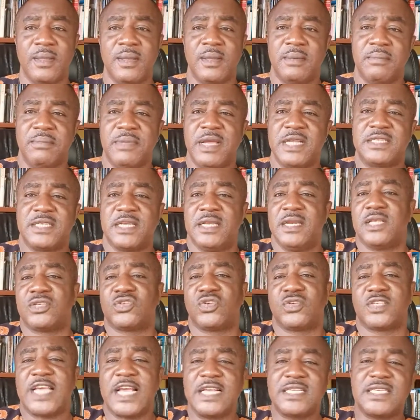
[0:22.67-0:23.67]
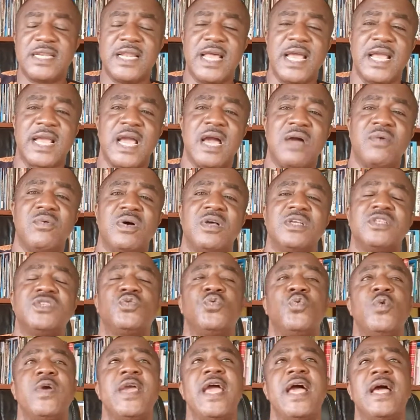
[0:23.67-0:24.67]
But in a society like ours,
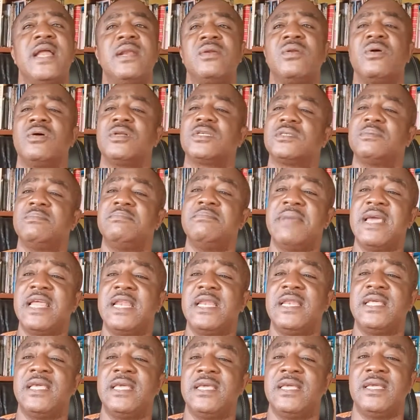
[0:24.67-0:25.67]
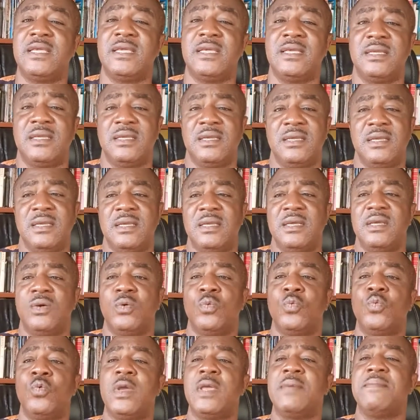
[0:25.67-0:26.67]
where not many
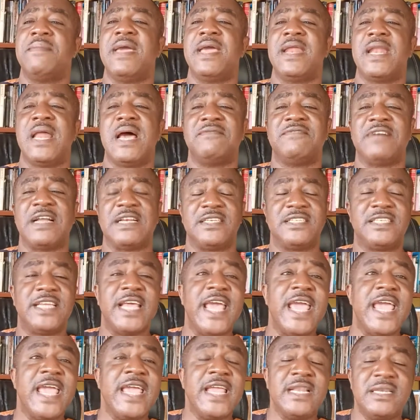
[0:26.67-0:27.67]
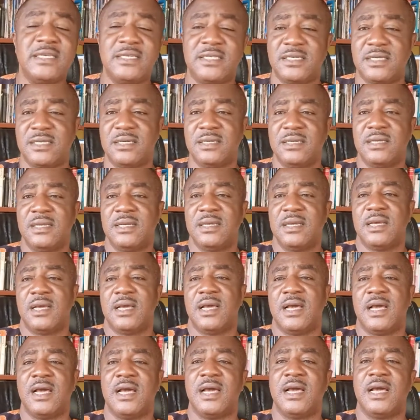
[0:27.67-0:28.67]
women have attained
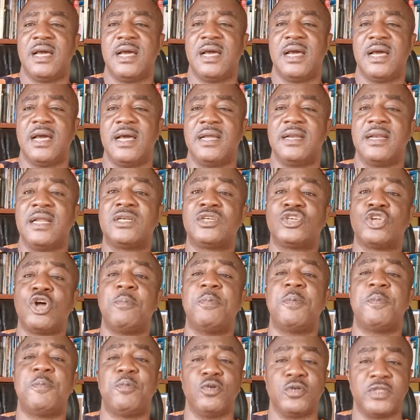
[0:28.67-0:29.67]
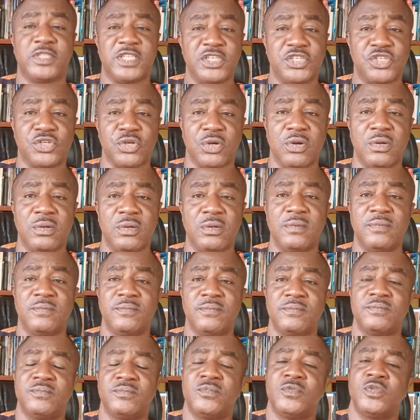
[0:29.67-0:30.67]
the top position,
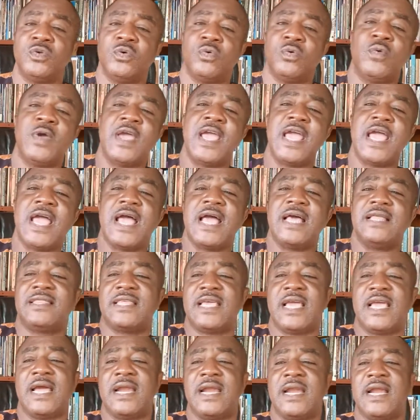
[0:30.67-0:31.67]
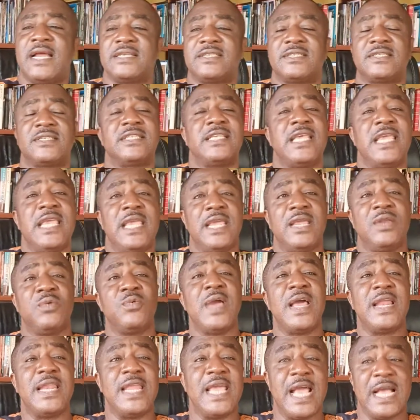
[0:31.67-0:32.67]
where they are
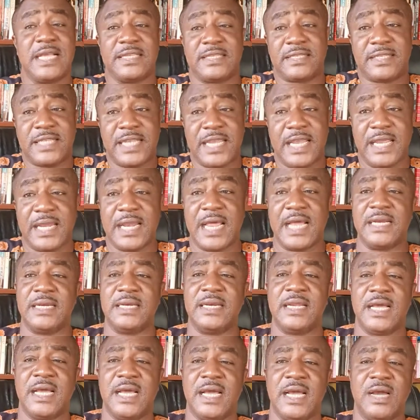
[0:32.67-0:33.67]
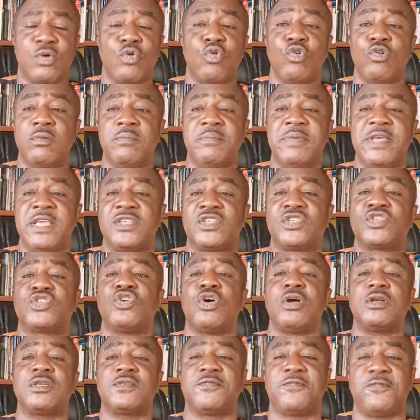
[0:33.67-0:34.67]
seen and could be
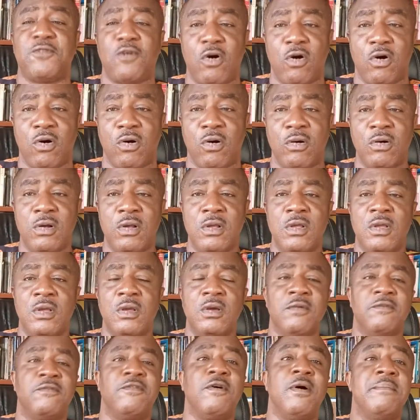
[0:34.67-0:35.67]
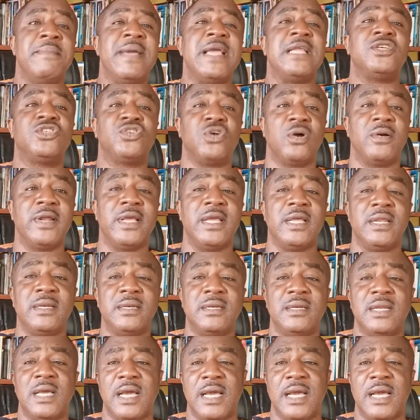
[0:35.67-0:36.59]
sought for mentoring